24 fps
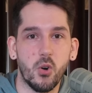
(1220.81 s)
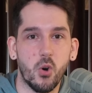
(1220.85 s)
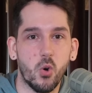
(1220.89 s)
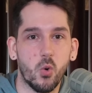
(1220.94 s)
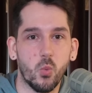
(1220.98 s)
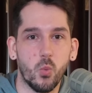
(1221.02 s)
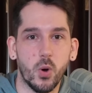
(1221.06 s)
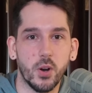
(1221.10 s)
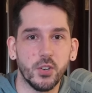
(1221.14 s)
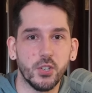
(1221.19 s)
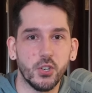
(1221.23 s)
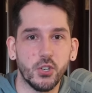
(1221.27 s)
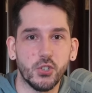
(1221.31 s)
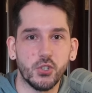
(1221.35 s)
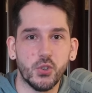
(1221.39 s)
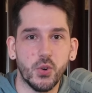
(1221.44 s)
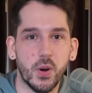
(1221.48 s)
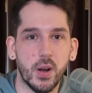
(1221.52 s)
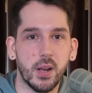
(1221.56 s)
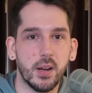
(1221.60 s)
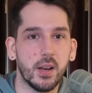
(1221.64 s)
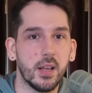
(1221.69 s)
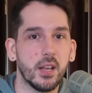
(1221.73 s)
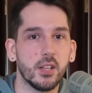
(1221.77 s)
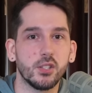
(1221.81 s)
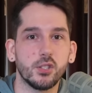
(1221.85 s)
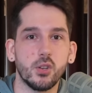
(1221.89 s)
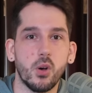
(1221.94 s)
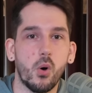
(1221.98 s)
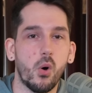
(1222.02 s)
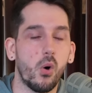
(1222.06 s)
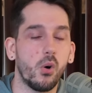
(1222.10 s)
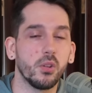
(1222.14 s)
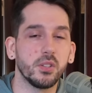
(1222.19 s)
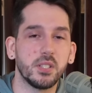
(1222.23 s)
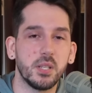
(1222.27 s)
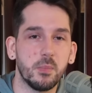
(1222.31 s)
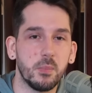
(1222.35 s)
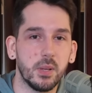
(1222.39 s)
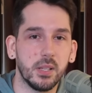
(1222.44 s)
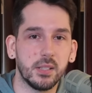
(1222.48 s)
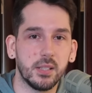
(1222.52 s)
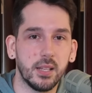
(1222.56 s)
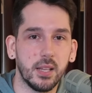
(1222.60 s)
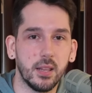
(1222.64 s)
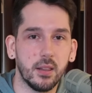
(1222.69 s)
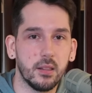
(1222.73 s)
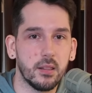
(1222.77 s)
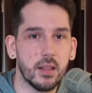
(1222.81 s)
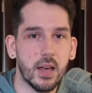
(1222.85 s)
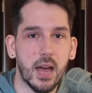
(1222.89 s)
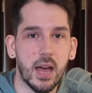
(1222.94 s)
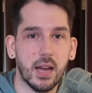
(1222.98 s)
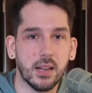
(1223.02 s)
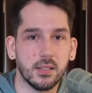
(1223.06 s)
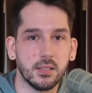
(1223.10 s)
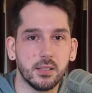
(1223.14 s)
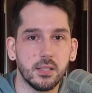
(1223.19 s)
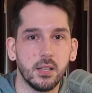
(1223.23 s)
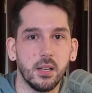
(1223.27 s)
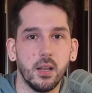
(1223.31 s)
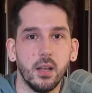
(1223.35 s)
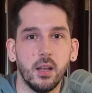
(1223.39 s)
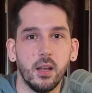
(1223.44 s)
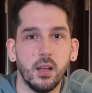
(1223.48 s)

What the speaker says: or Wonder Trade, it's ultimately that.